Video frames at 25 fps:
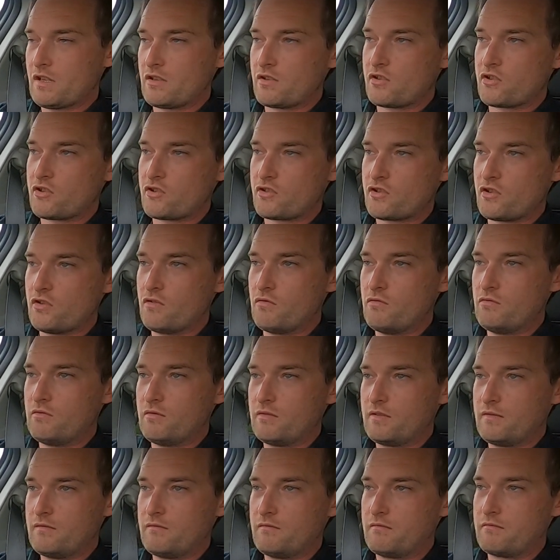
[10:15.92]
So
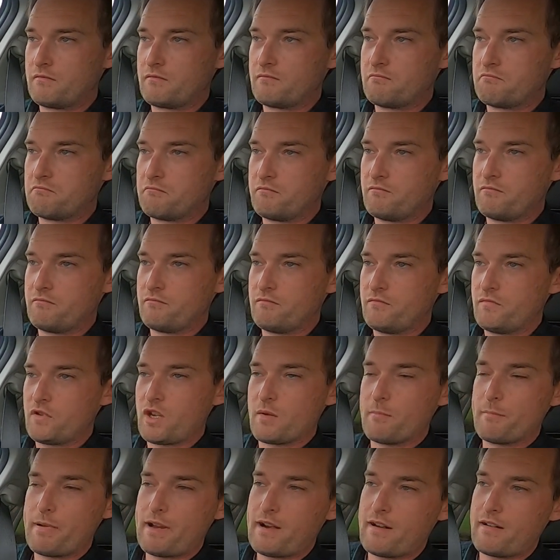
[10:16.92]

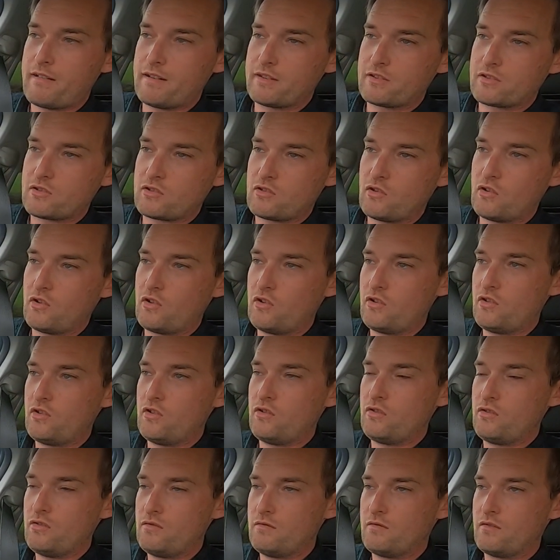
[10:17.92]
compare it
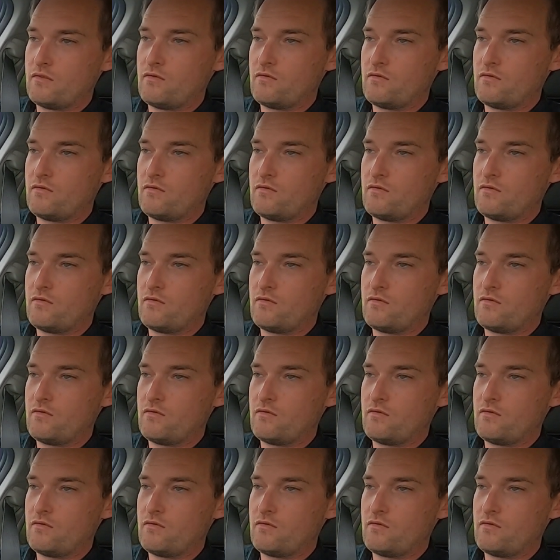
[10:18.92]
to